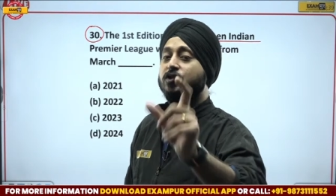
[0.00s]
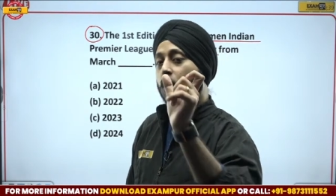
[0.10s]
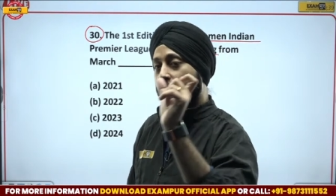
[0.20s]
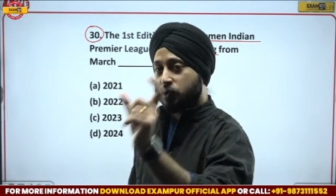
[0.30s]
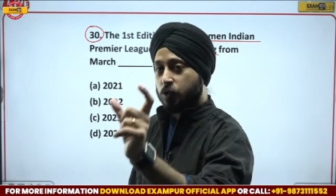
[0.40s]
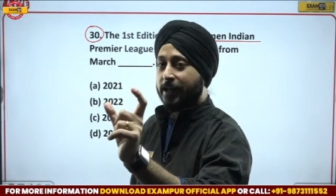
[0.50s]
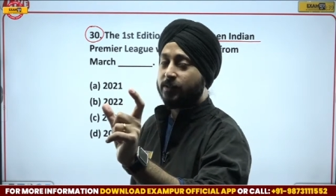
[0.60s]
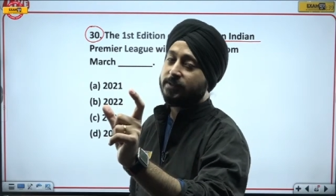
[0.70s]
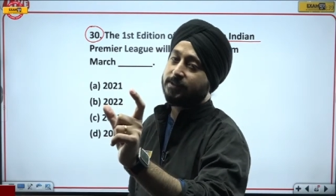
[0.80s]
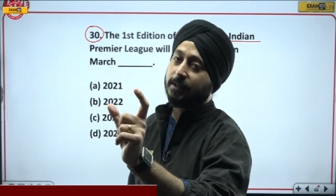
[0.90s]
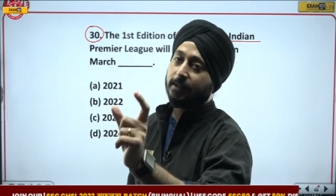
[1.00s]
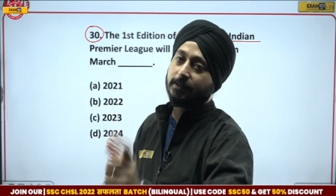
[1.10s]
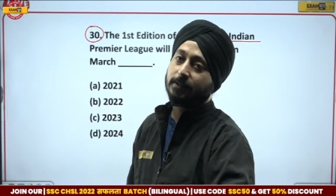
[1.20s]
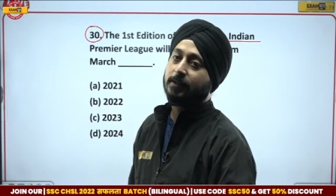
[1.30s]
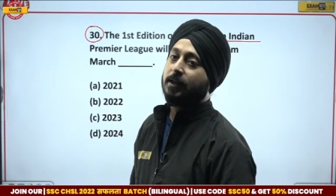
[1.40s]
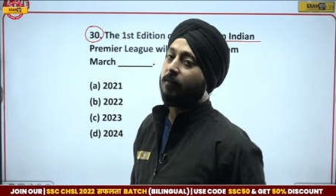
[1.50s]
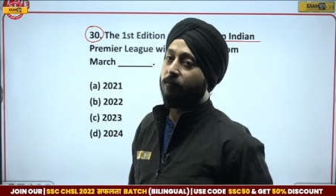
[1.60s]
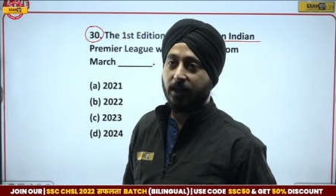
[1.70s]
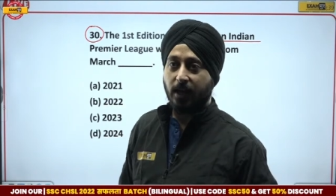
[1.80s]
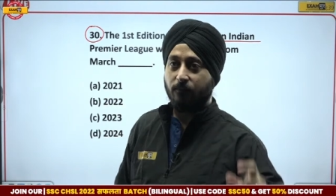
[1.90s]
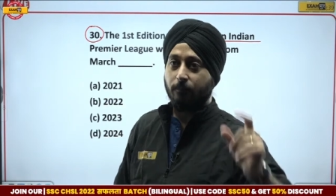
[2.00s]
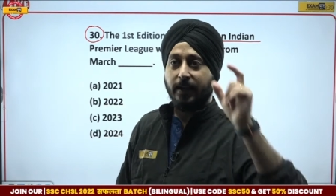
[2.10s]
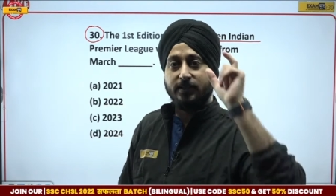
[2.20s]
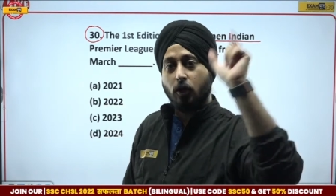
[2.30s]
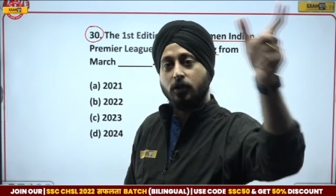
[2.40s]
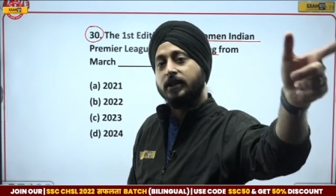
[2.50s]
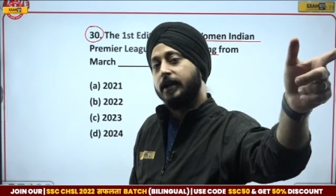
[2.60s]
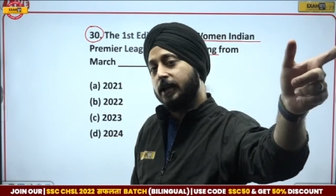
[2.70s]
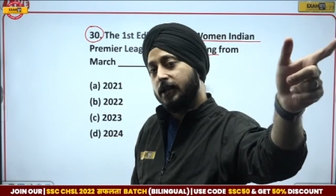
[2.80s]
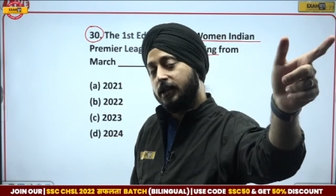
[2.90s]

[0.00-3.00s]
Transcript: also ends with city? We have Mexico City,